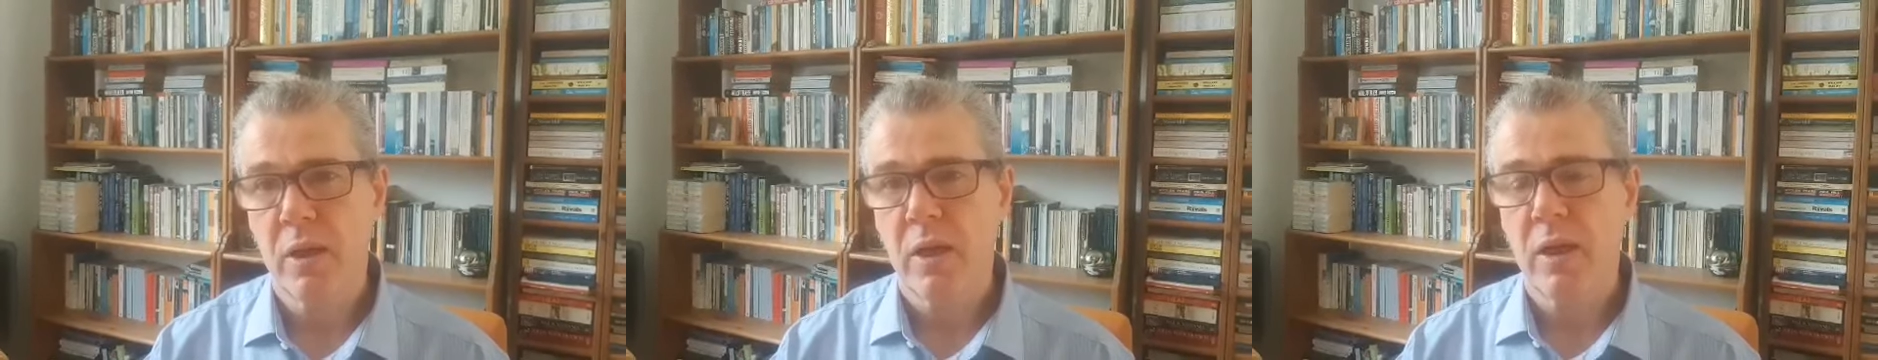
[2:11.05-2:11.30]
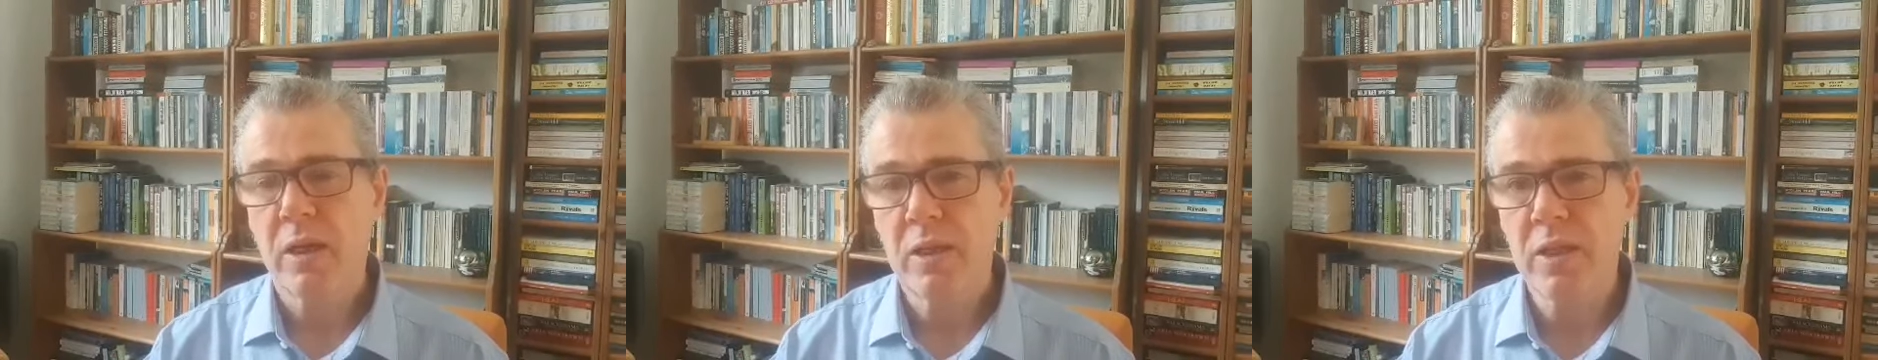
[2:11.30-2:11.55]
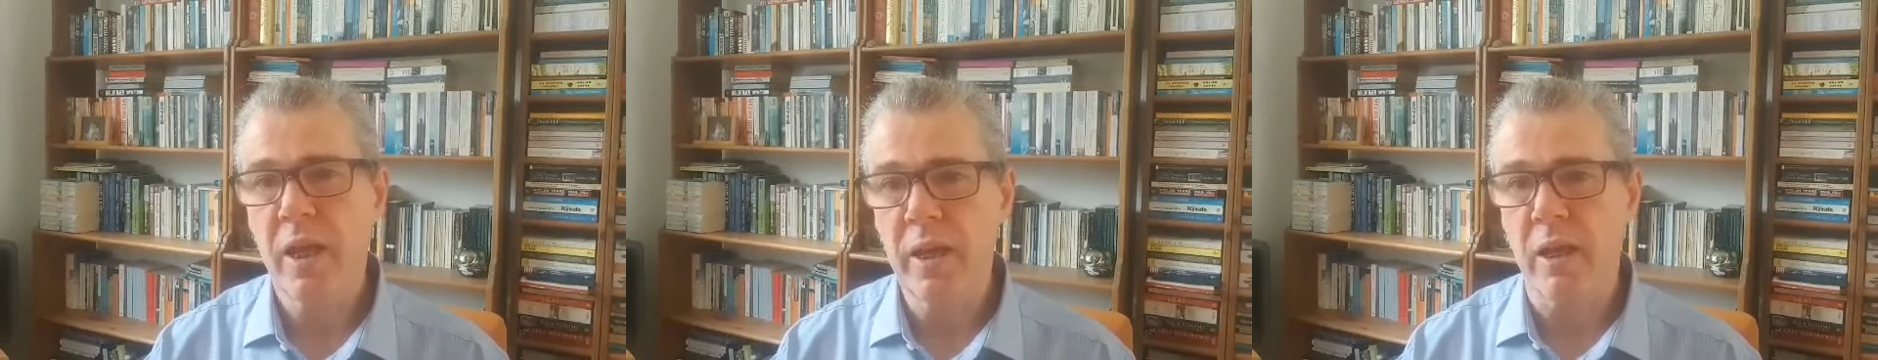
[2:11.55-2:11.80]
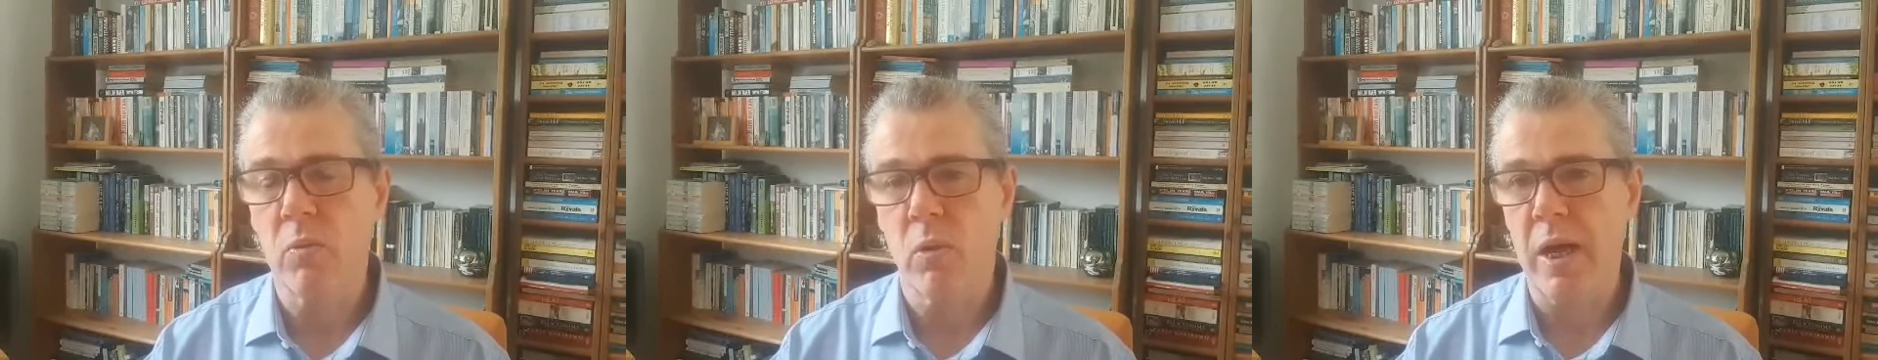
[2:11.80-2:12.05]
Let's
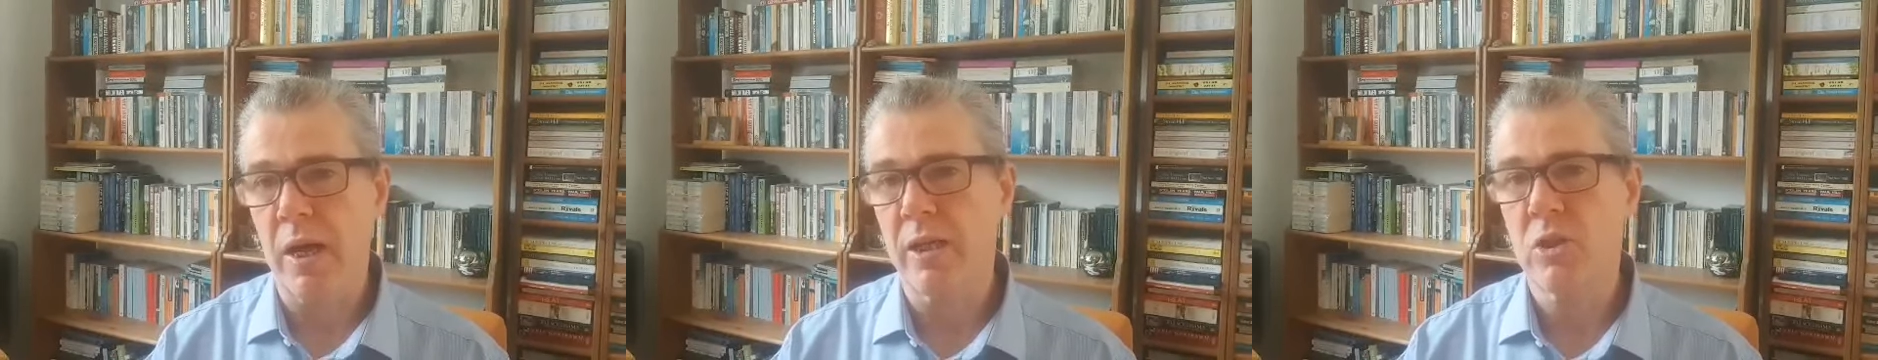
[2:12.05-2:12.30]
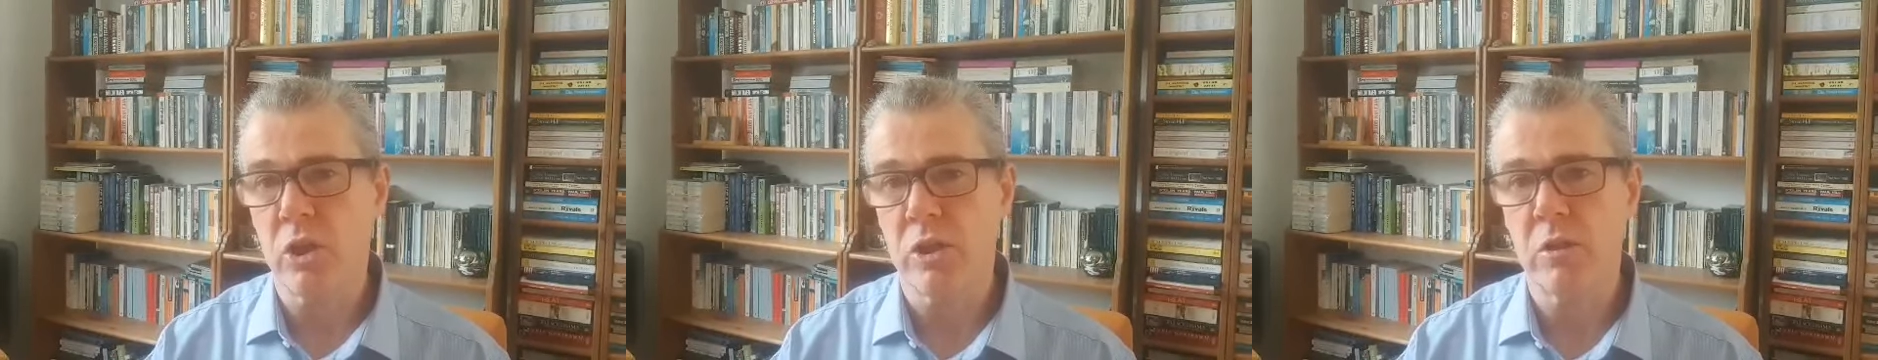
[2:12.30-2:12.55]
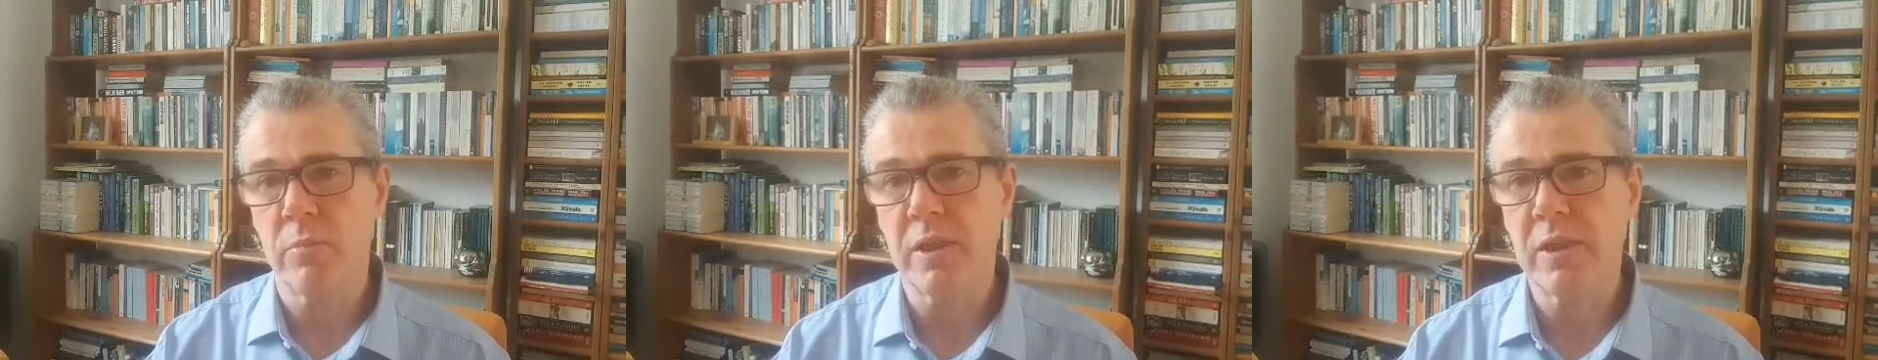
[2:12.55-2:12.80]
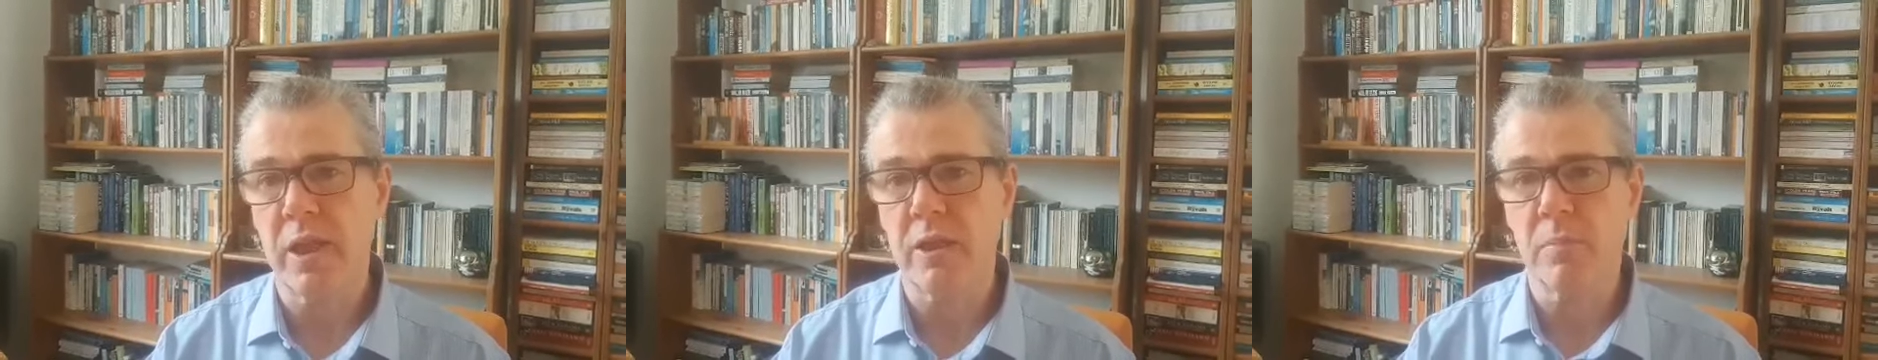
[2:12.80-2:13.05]
take what Alex Chisholm has
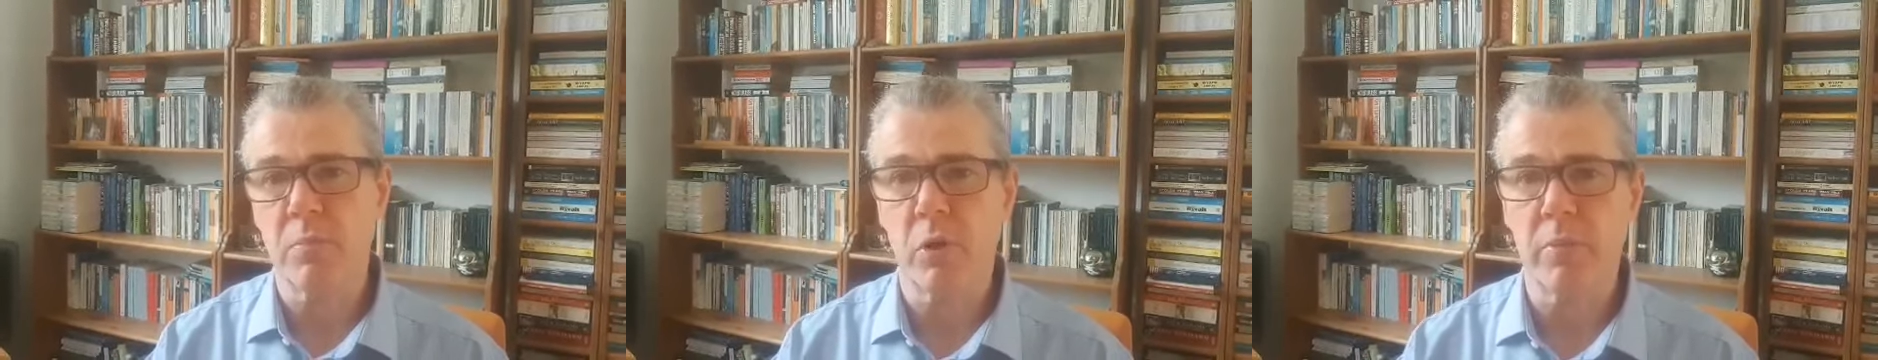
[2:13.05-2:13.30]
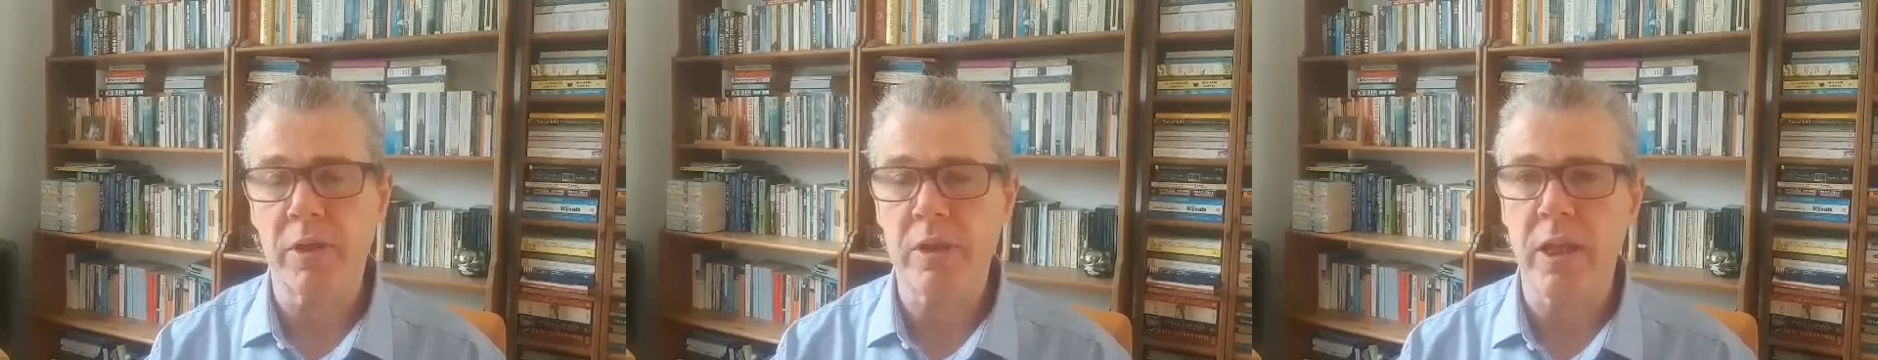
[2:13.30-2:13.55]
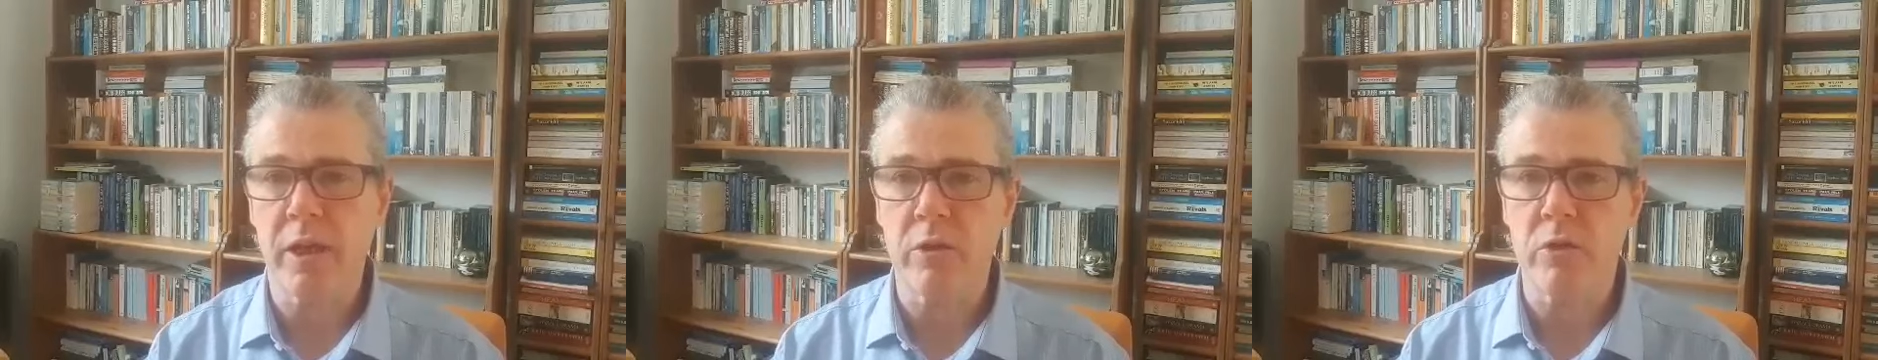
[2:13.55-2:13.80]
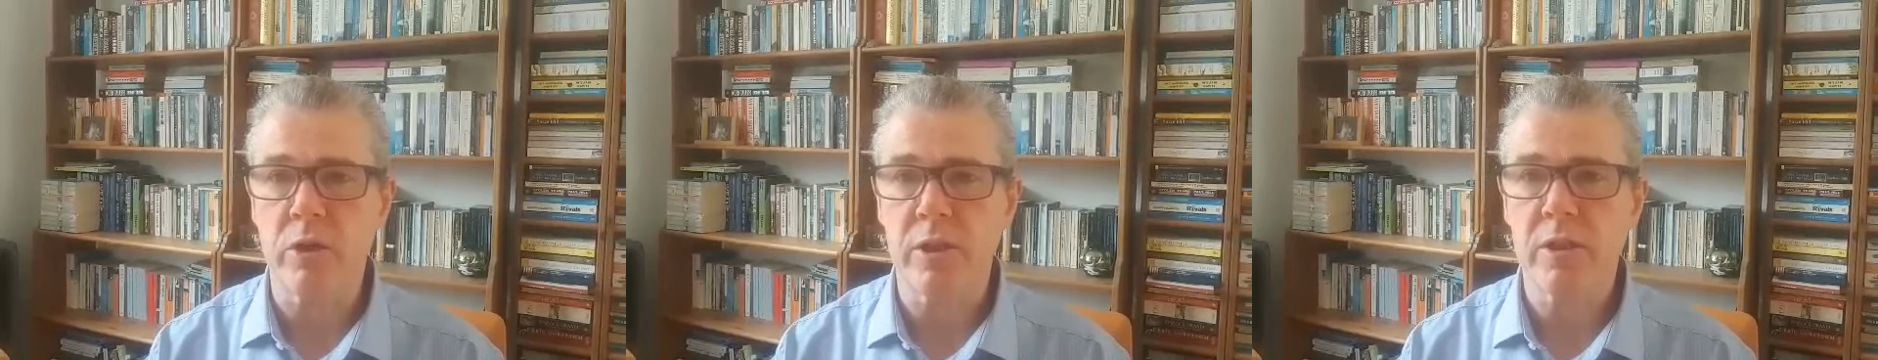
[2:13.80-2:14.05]
said to permanent
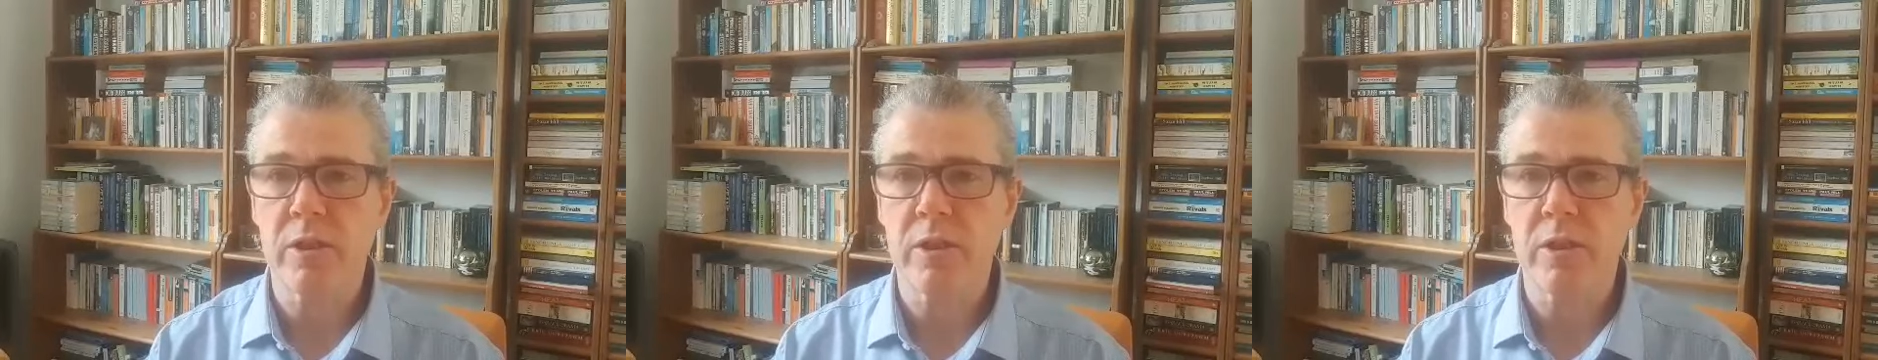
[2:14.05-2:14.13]
secretaries.